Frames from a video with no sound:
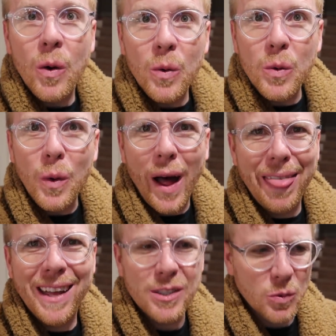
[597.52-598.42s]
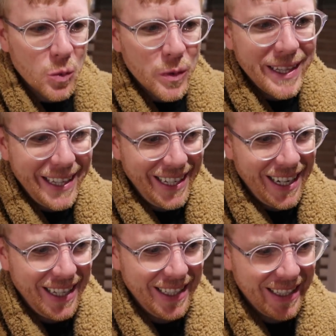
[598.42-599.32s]
Ooh, that's really
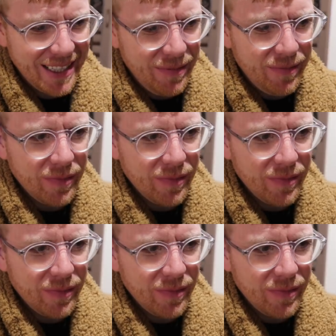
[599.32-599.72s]
nice.